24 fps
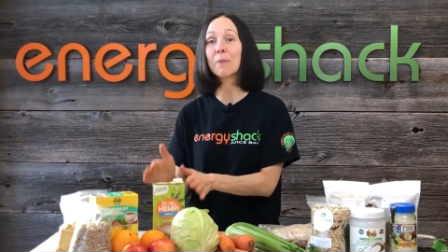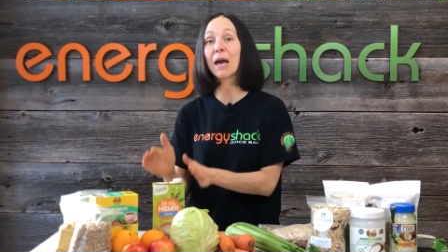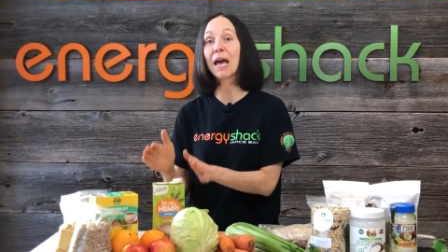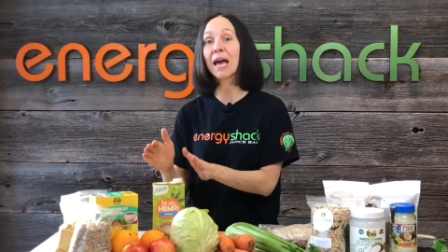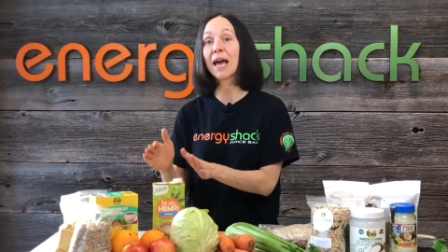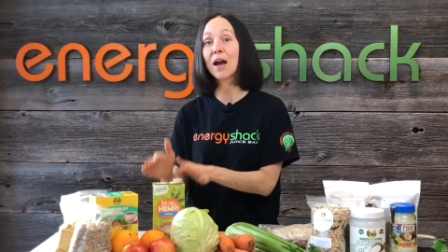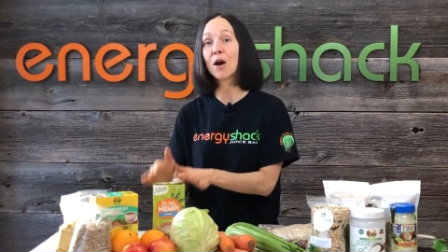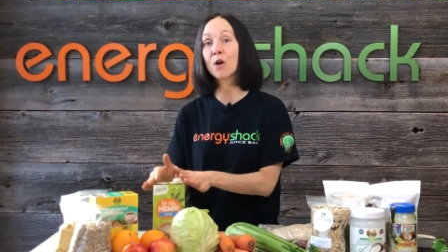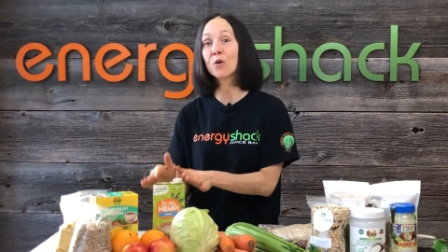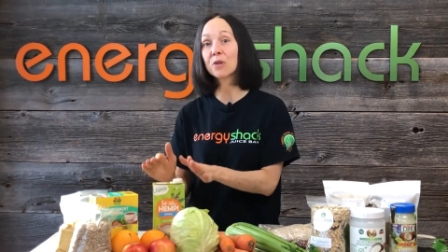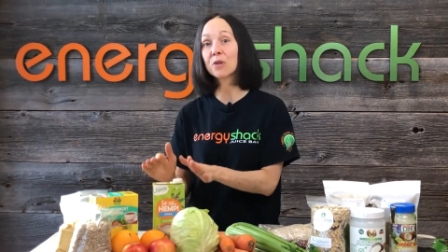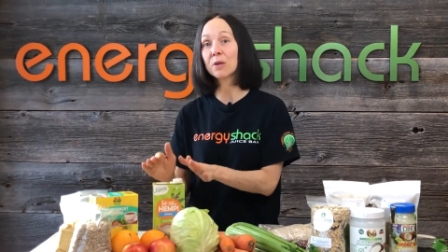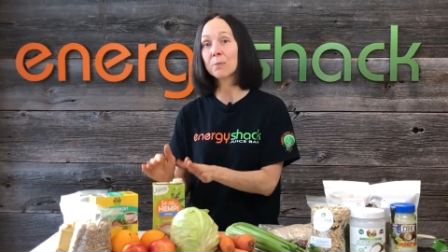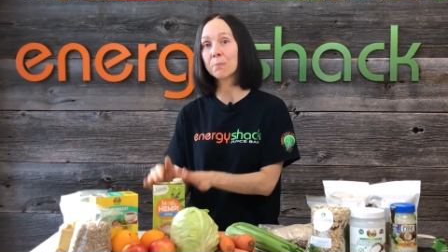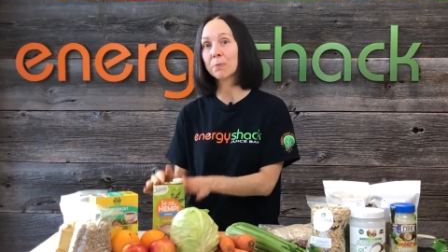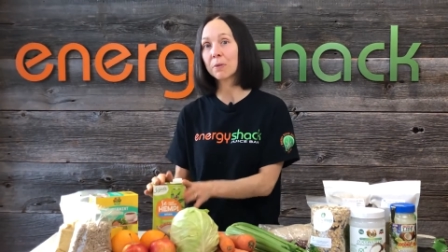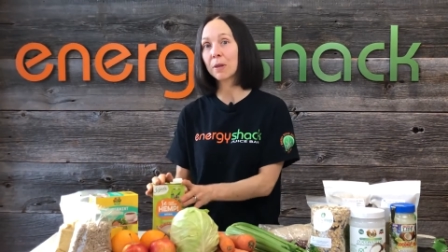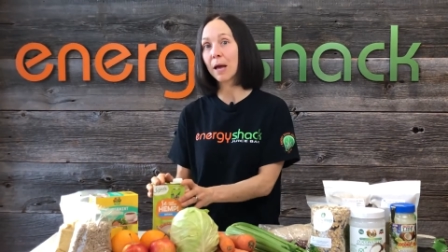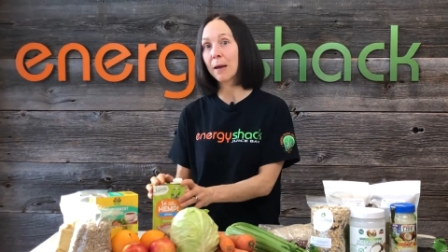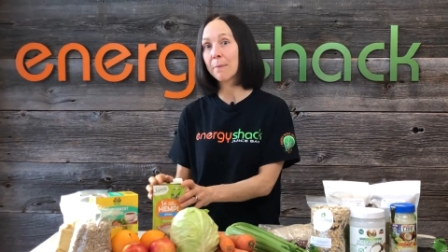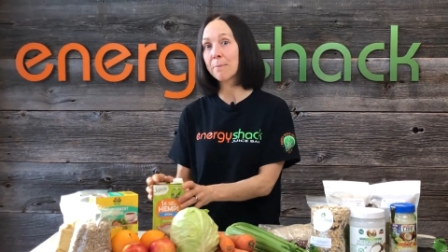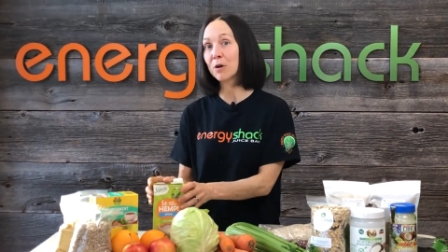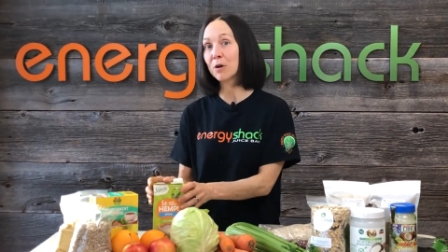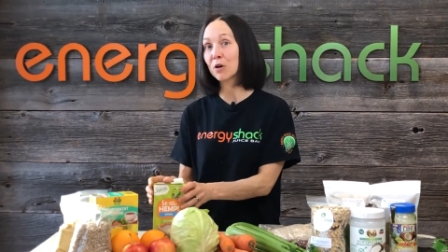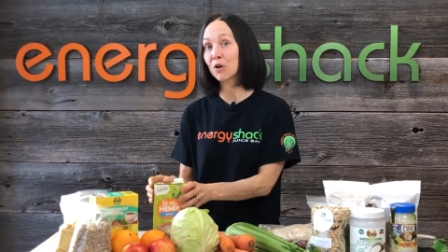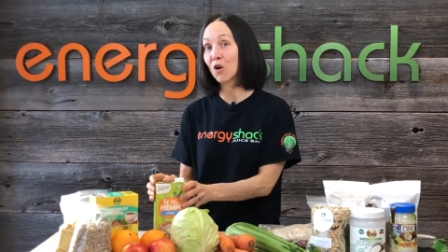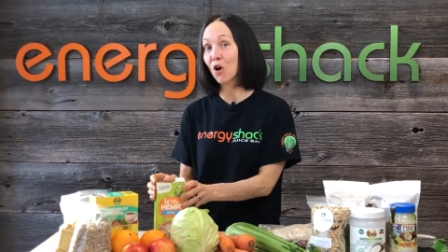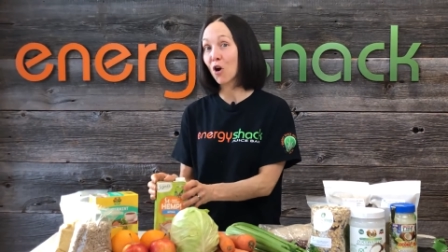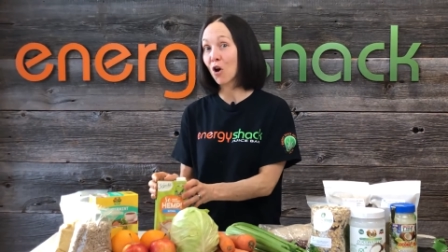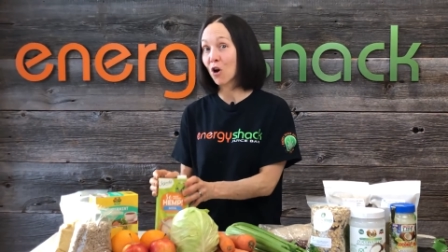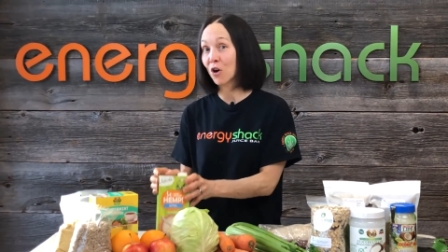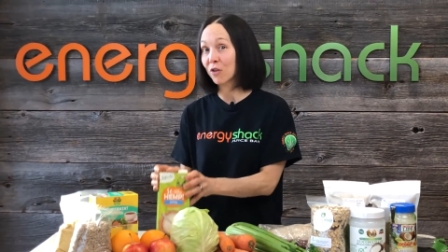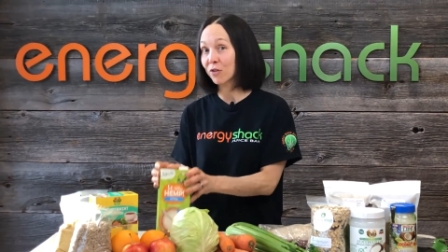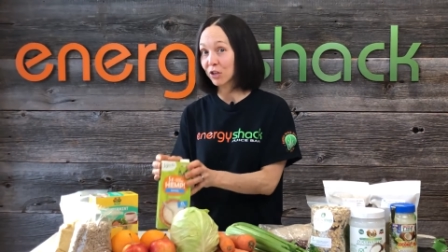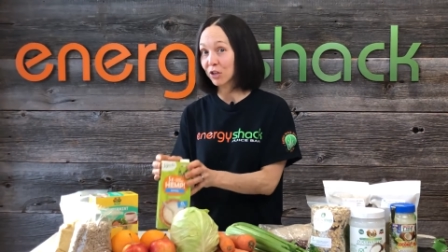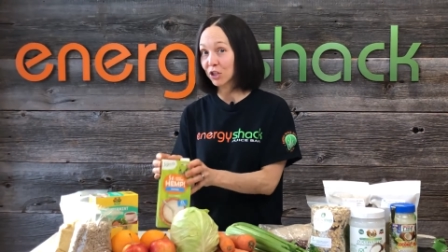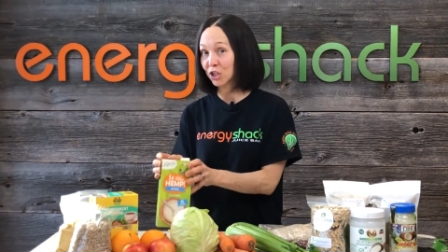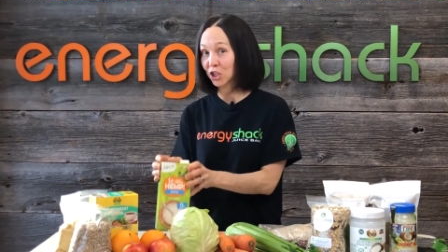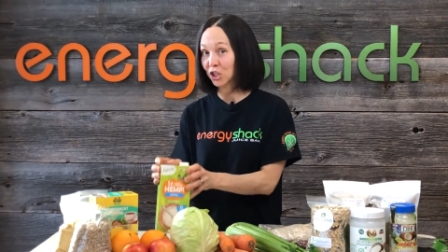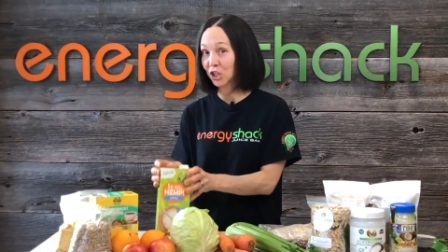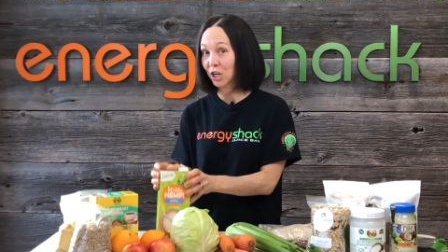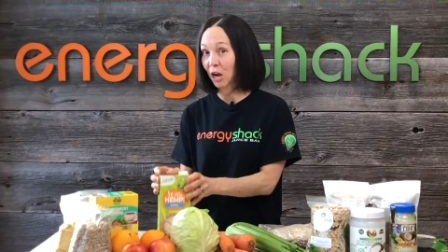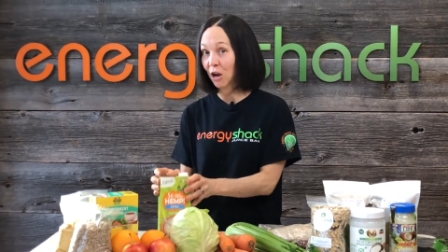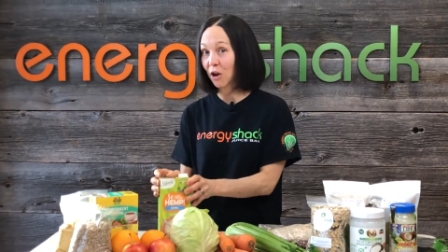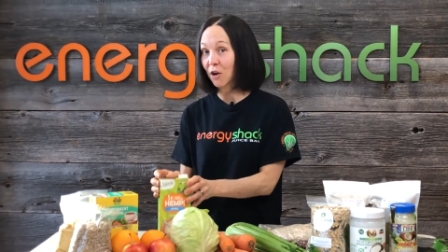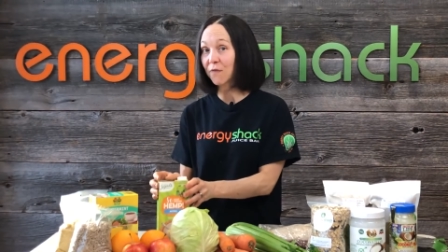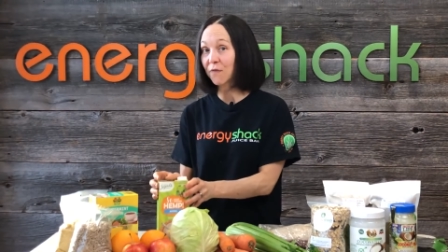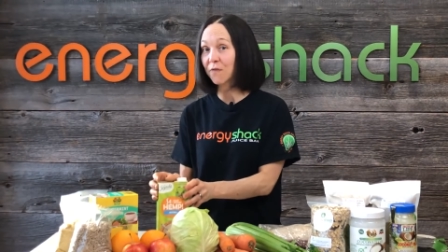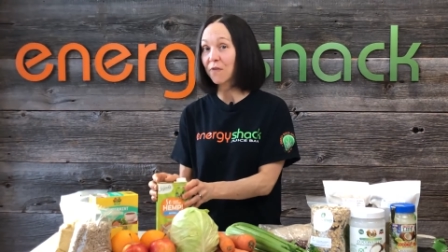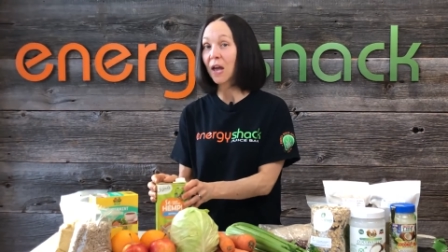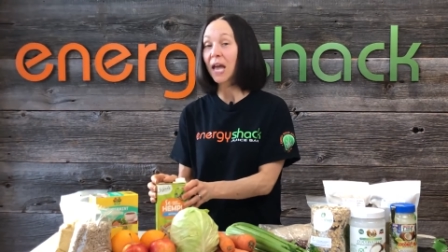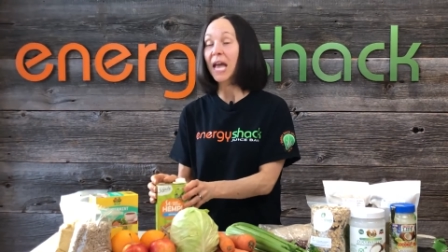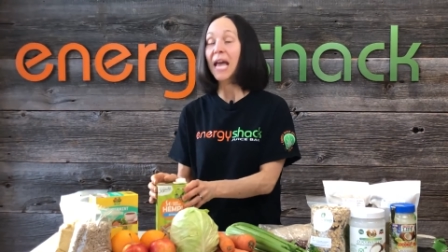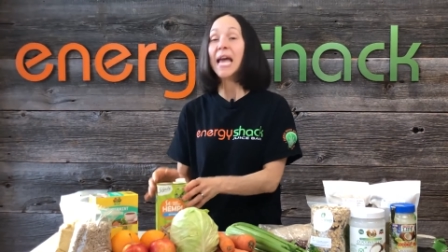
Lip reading: a healthy plant milk on the shelf,